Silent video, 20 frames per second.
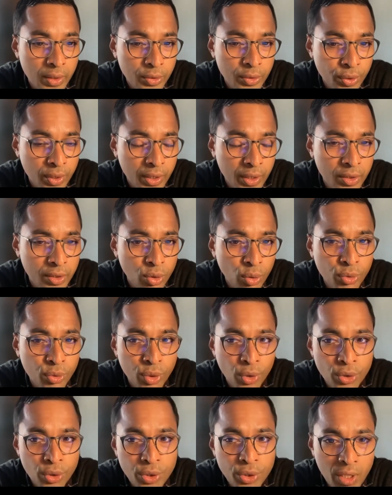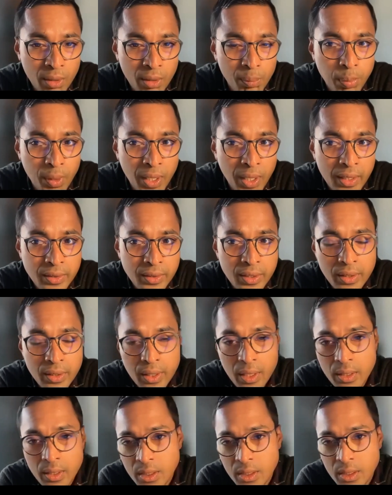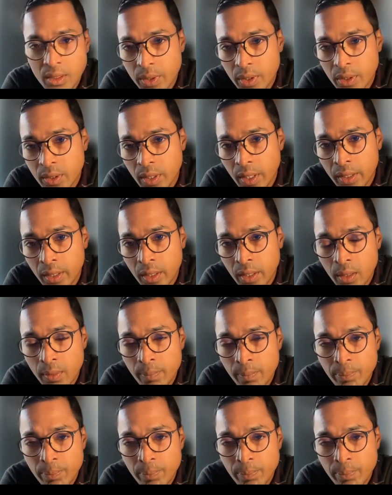So there is, of course, the compliance and the customer trust angle,